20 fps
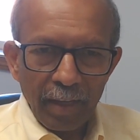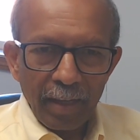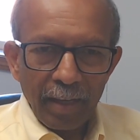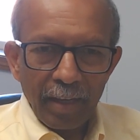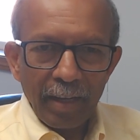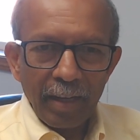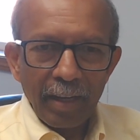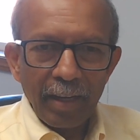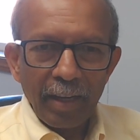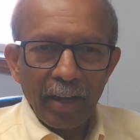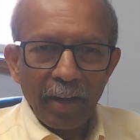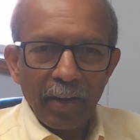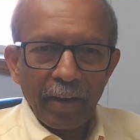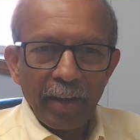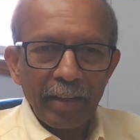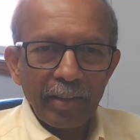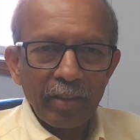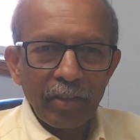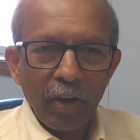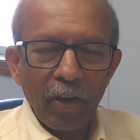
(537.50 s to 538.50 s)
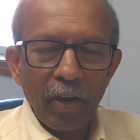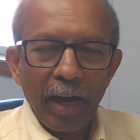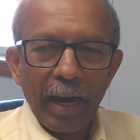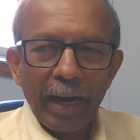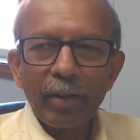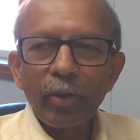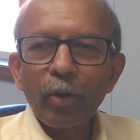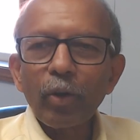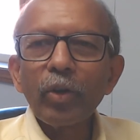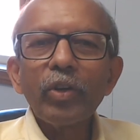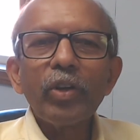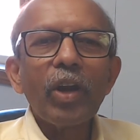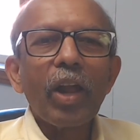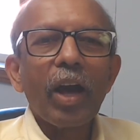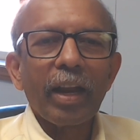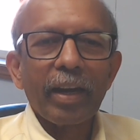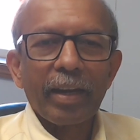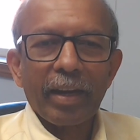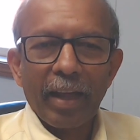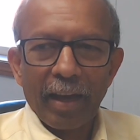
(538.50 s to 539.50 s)
Okay, so I could not
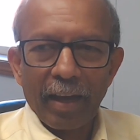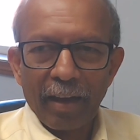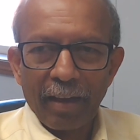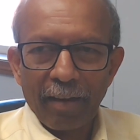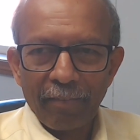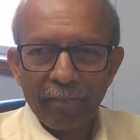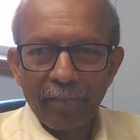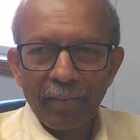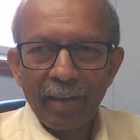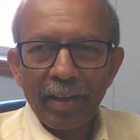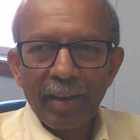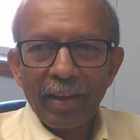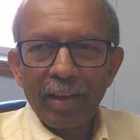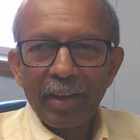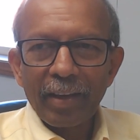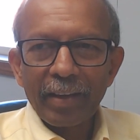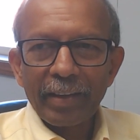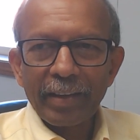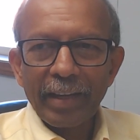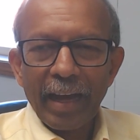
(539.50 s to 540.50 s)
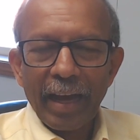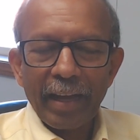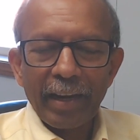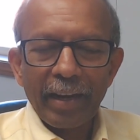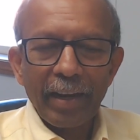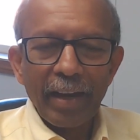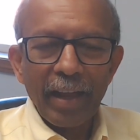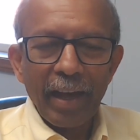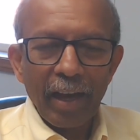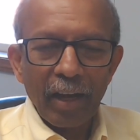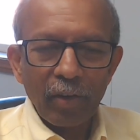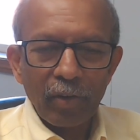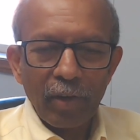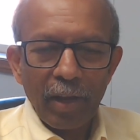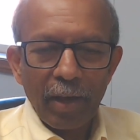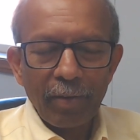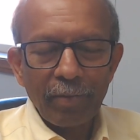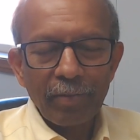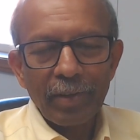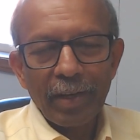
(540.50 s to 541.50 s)
have carried out,
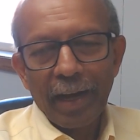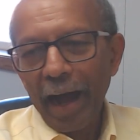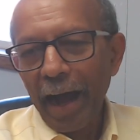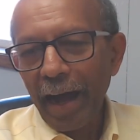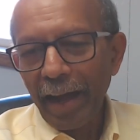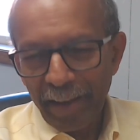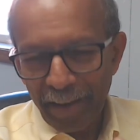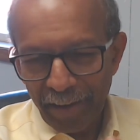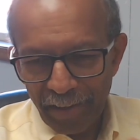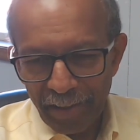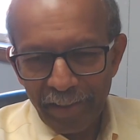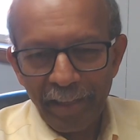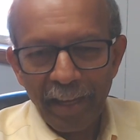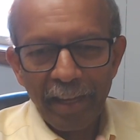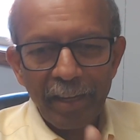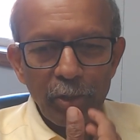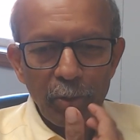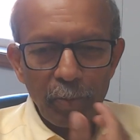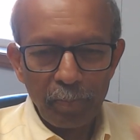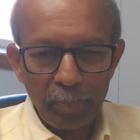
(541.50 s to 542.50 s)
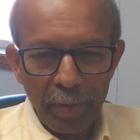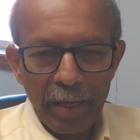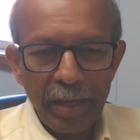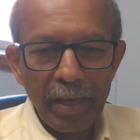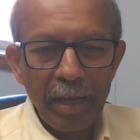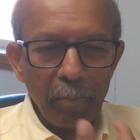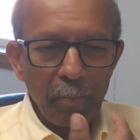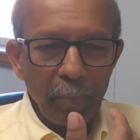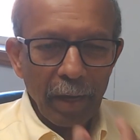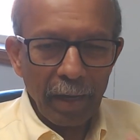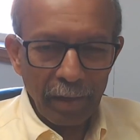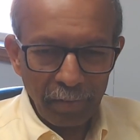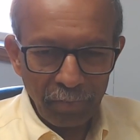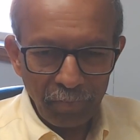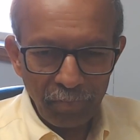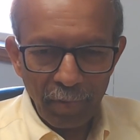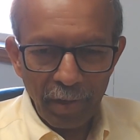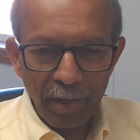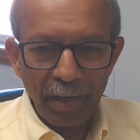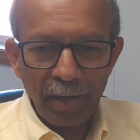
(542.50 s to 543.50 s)
I, in the sense, me and my,
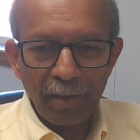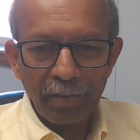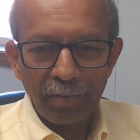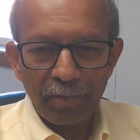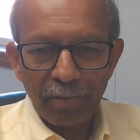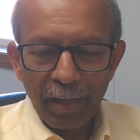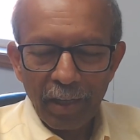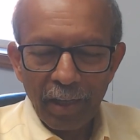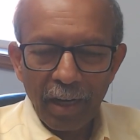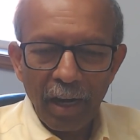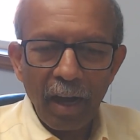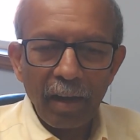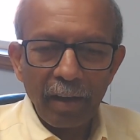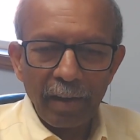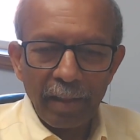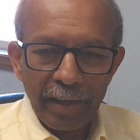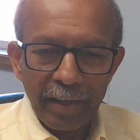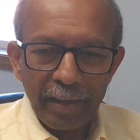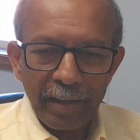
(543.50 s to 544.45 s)
colleagues